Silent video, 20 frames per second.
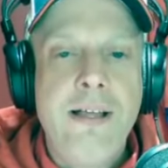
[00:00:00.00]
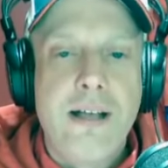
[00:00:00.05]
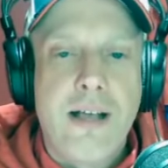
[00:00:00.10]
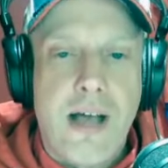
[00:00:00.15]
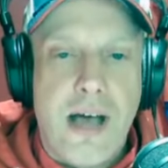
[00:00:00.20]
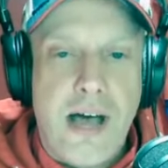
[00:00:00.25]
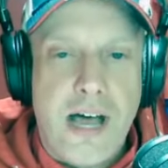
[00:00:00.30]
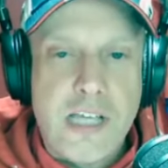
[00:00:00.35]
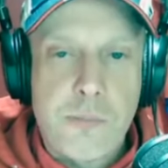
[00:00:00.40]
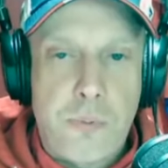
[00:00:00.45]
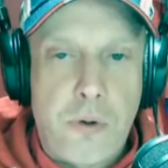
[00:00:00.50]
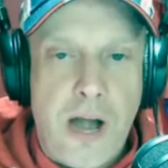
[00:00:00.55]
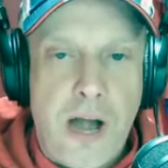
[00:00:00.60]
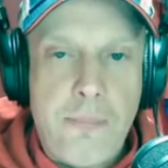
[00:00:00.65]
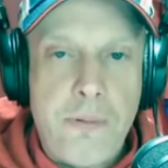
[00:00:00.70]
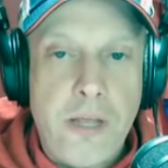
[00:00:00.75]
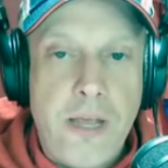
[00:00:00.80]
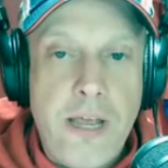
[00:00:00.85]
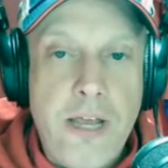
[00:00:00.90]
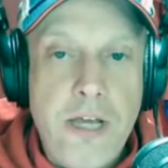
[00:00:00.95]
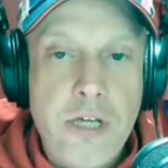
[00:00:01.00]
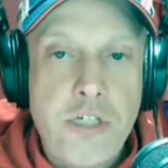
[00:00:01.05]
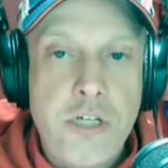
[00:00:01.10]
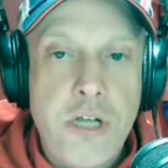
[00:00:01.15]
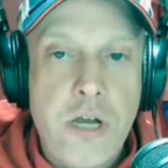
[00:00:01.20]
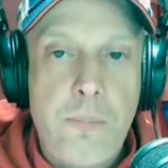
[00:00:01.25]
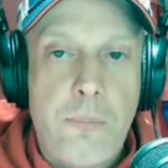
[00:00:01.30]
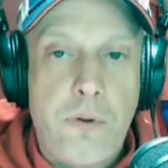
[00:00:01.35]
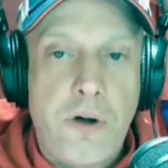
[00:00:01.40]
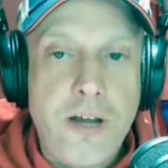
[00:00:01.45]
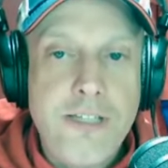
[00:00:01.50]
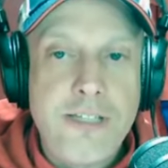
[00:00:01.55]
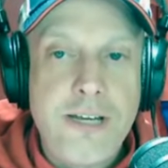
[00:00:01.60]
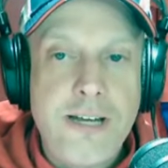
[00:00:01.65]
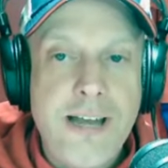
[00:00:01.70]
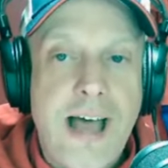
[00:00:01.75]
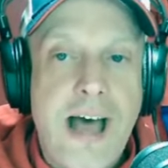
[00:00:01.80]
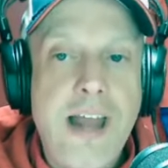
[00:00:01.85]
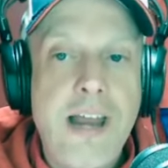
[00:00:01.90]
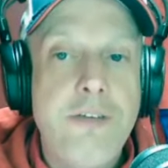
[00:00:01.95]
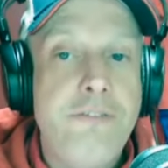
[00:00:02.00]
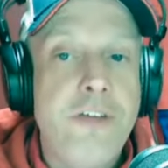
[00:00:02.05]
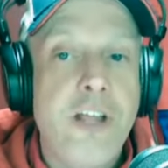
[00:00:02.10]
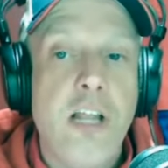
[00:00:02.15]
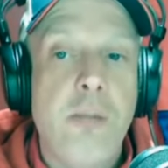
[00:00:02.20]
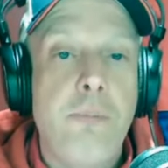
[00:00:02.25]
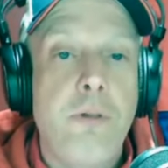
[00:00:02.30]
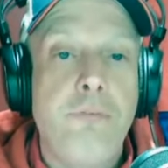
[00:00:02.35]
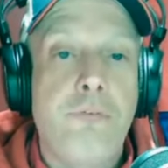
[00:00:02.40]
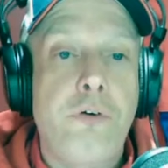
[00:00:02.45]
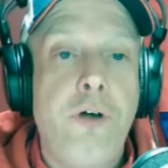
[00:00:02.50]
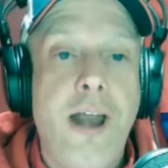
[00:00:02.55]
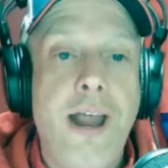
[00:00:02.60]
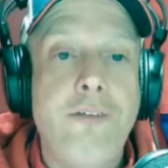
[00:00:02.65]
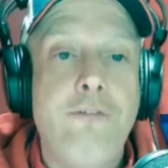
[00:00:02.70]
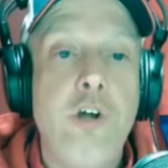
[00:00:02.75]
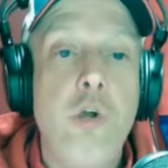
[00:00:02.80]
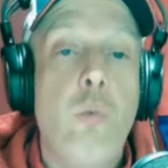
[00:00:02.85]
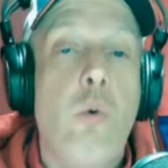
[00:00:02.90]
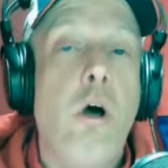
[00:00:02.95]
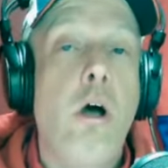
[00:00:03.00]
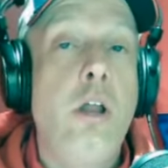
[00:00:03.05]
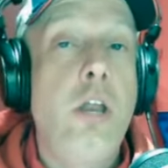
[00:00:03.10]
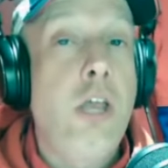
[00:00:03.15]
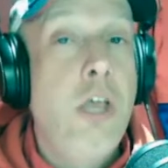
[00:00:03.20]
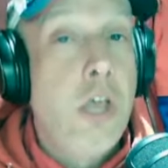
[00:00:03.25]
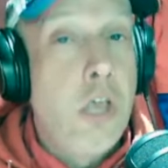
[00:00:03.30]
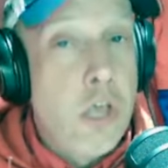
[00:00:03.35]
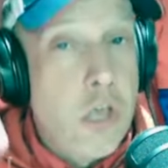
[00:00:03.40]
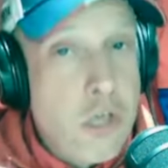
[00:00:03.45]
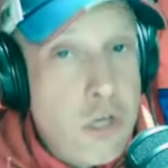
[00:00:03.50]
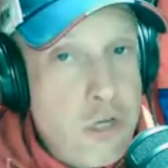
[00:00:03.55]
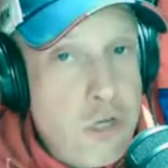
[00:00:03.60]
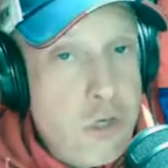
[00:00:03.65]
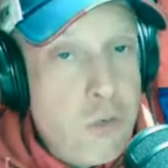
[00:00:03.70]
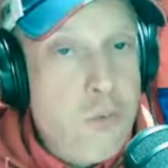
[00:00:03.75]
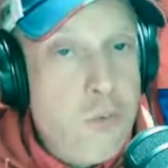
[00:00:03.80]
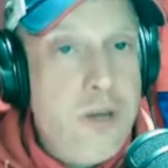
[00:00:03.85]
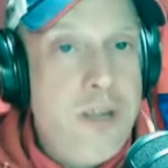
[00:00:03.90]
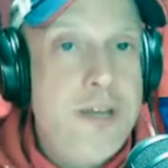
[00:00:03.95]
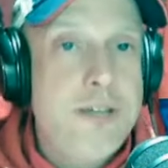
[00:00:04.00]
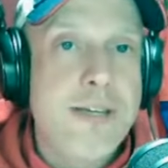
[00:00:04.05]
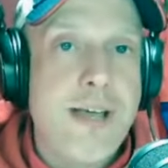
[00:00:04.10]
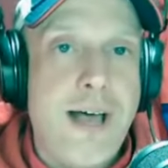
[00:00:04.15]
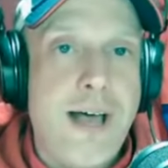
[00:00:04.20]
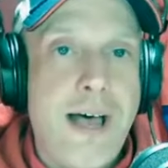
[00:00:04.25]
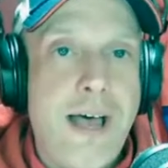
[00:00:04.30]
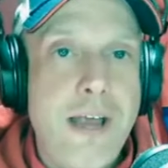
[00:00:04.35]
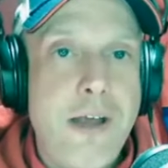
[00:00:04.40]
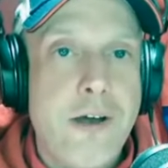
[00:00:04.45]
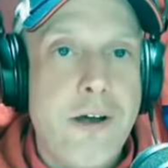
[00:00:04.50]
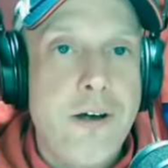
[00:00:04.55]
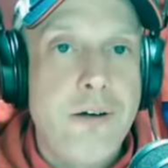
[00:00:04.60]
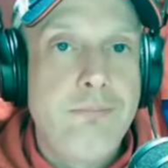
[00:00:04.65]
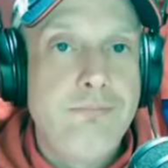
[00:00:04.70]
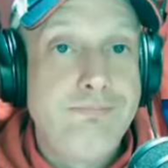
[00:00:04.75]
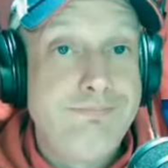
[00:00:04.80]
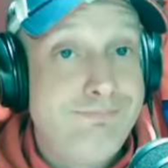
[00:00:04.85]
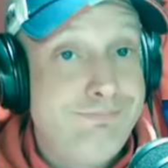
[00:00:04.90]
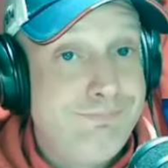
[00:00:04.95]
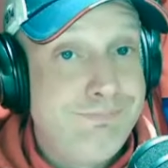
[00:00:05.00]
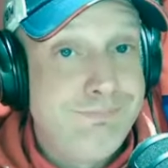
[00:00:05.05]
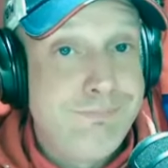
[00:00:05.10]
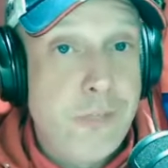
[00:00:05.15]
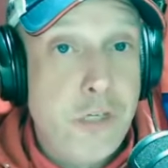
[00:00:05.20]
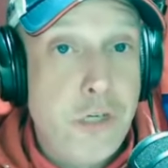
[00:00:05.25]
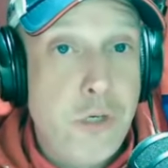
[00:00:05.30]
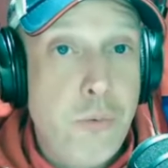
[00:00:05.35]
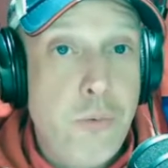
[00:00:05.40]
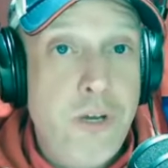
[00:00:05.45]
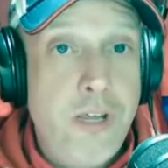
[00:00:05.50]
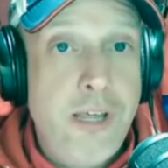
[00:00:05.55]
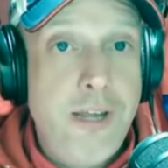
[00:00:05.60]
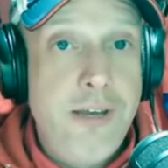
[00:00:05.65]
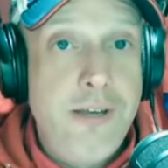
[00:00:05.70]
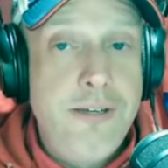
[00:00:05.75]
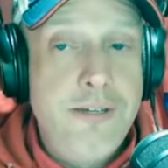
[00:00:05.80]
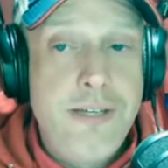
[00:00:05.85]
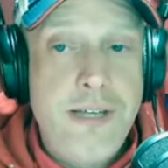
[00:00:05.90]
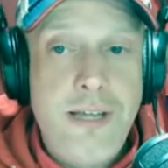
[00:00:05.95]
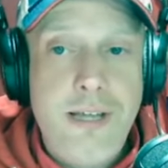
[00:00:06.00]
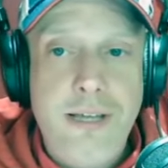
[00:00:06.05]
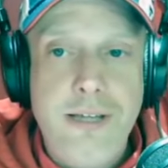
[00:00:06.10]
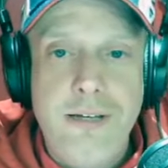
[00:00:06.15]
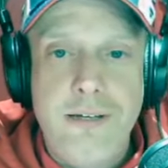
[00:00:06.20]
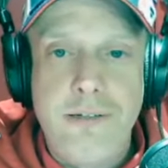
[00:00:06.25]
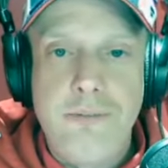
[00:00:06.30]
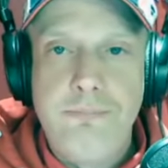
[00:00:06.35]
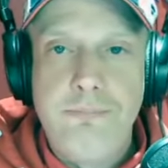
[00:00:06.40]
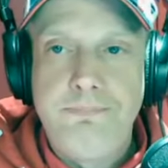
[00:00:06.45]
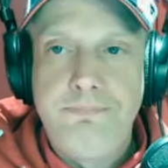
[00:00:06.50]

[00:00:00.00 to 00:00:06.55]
Cost per application, pricing not available for everyone. You need to hire. You need Indeed.